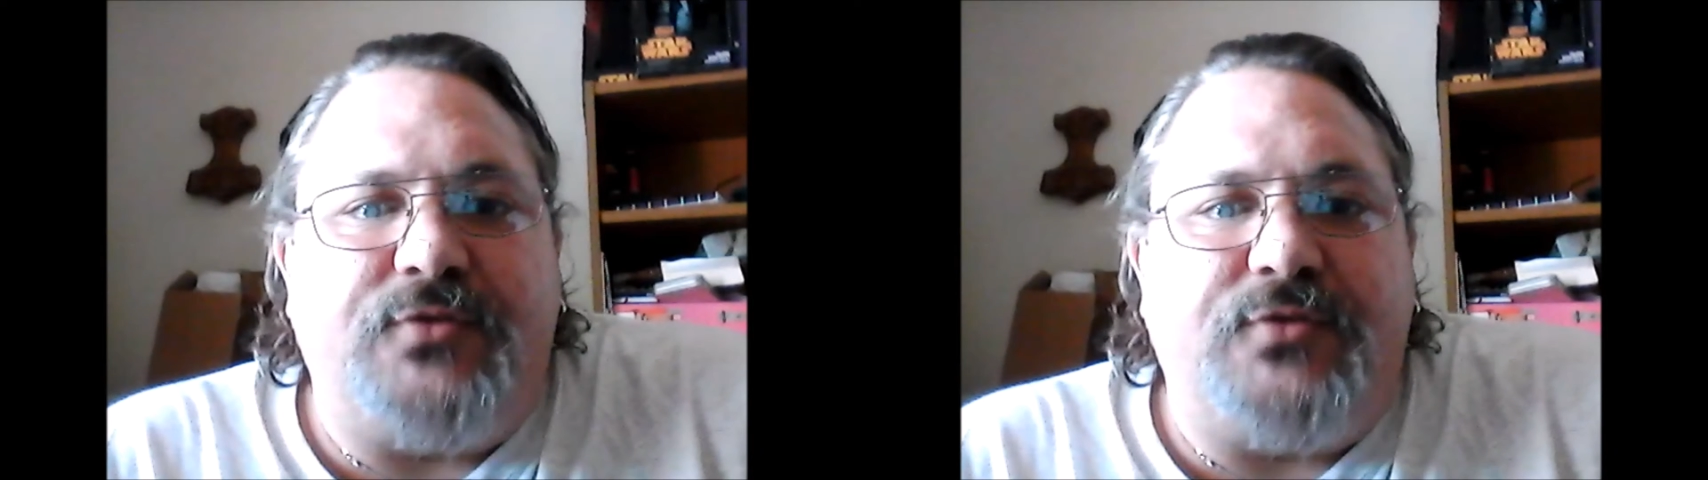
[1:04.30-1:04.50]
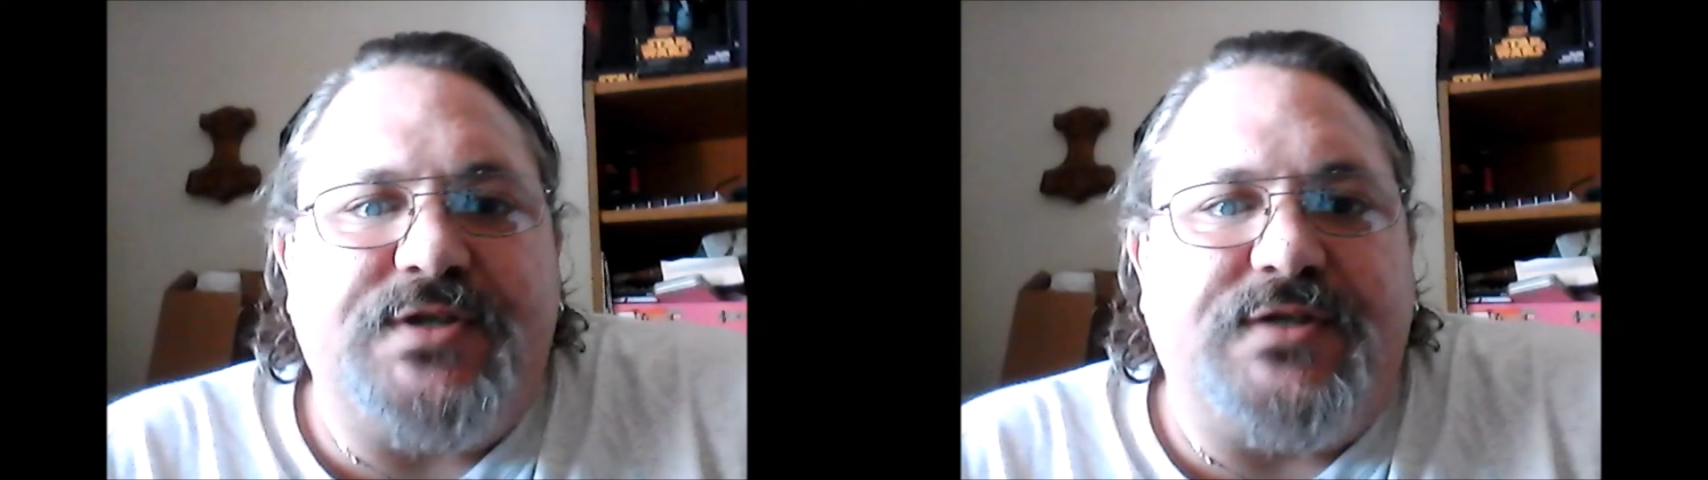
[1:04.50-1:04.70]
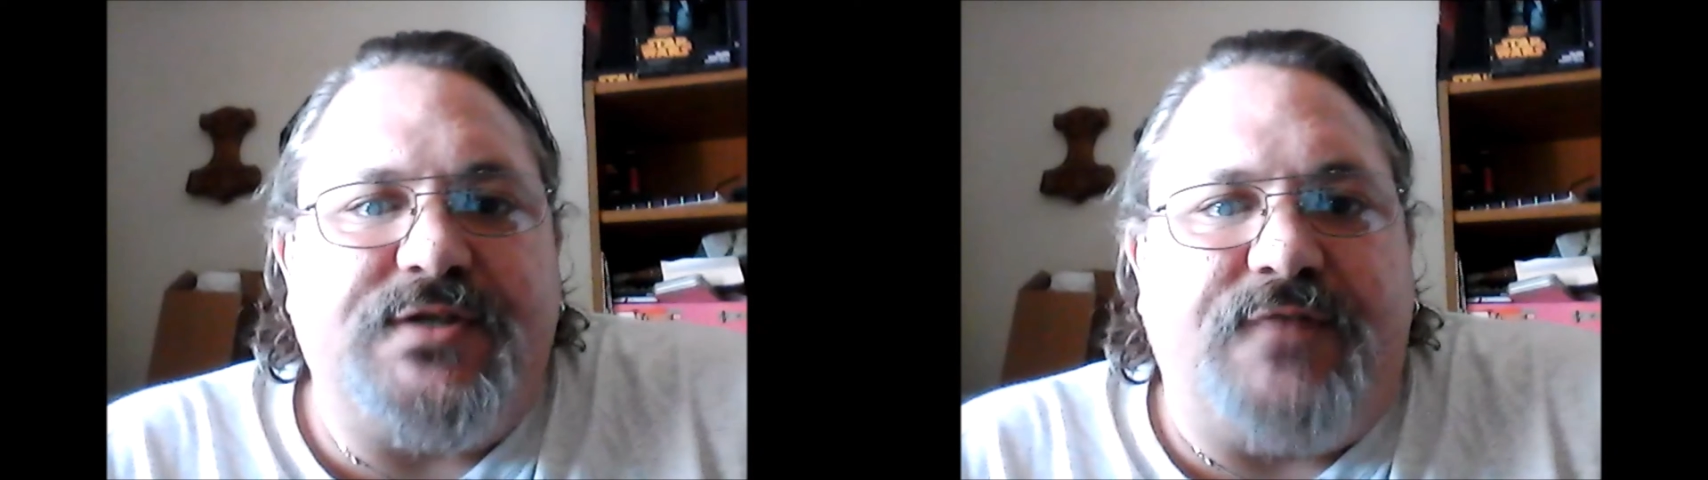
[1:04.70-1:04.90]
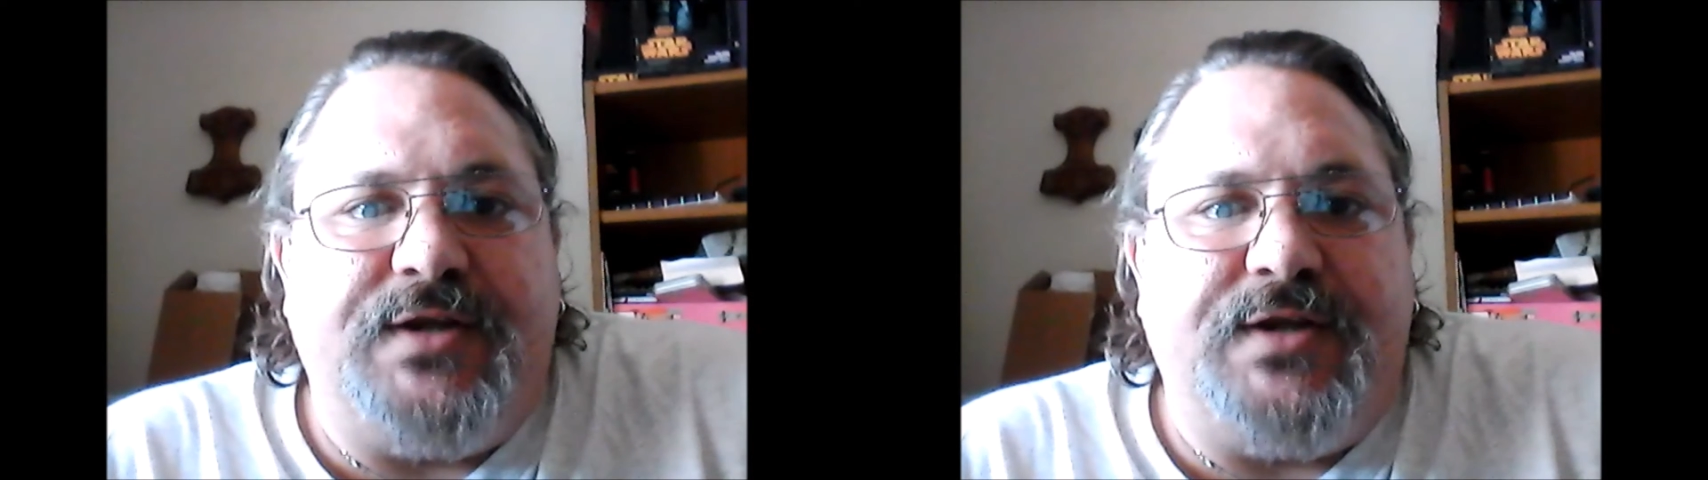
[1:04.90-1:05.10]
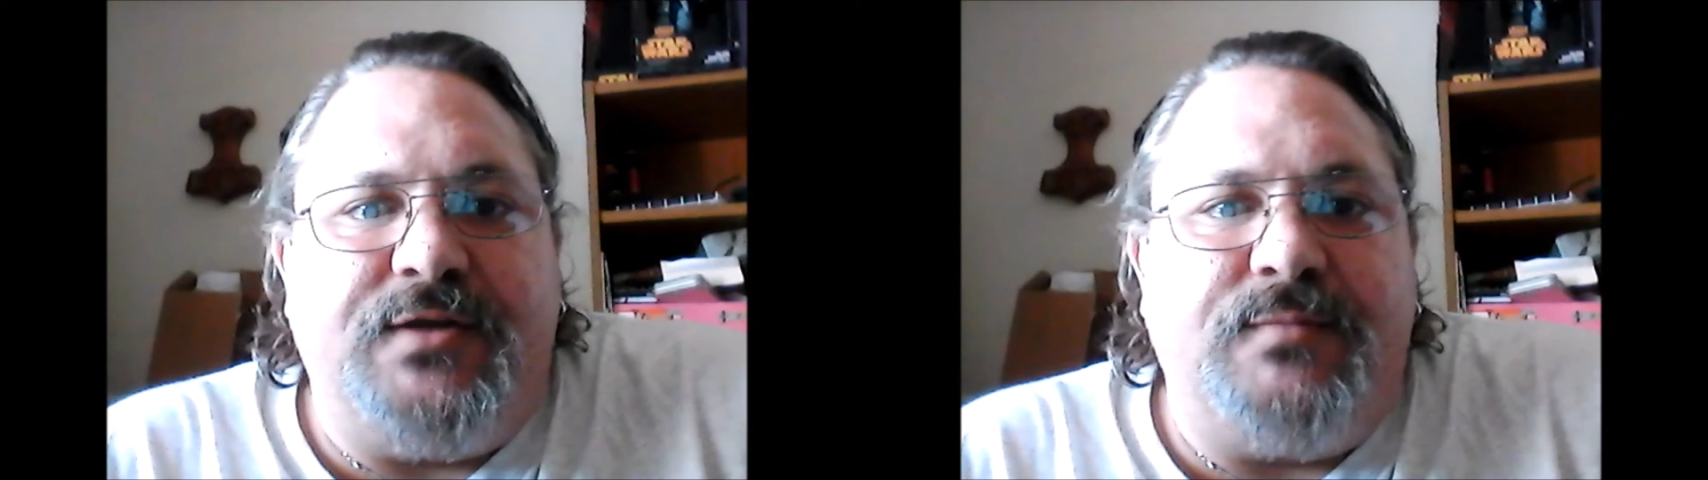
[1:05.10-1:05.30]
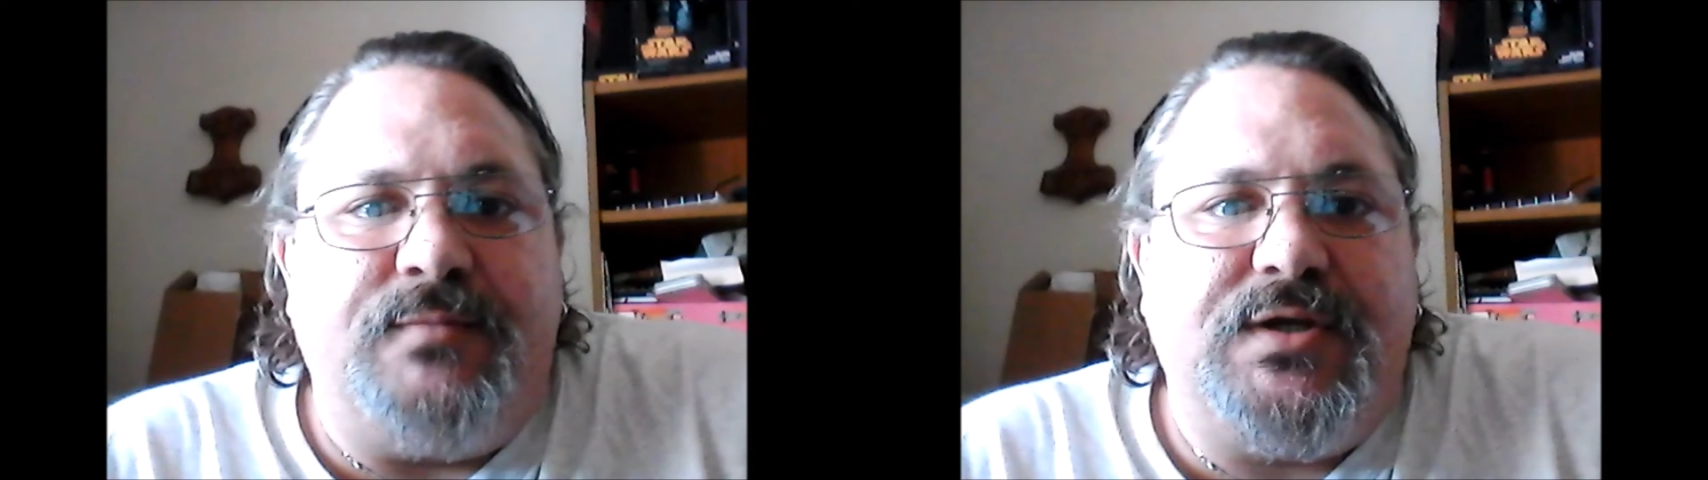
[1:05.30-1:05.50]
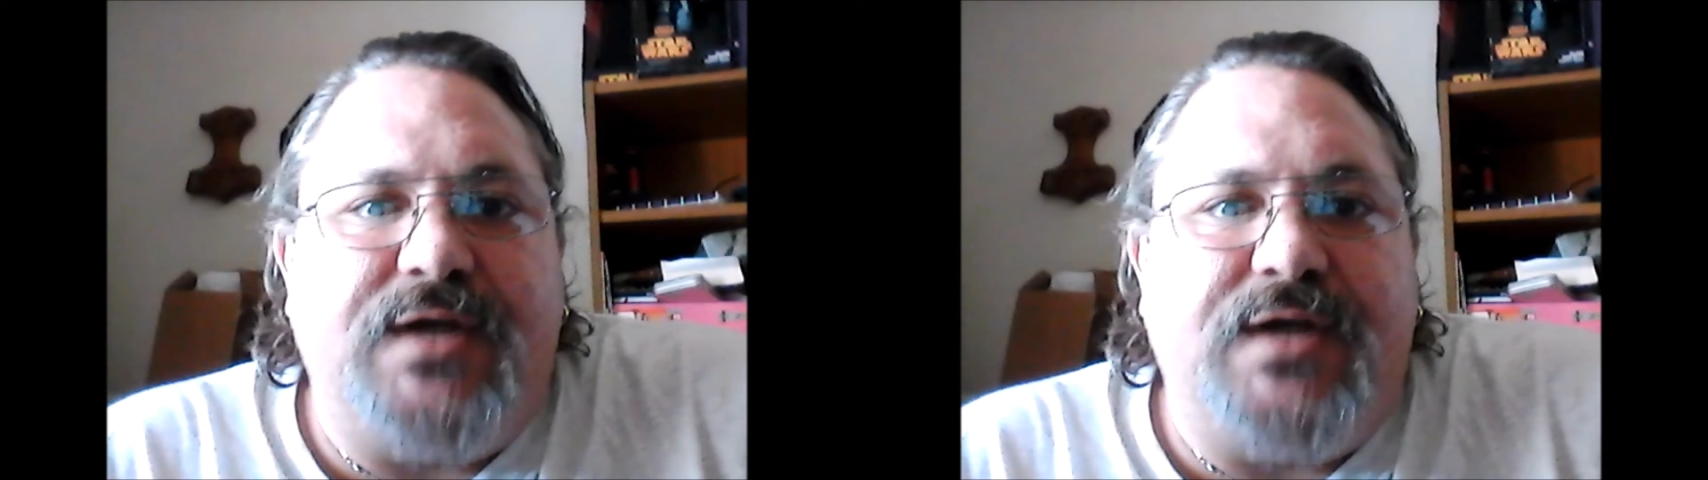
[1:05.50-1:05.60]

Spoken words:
easily find them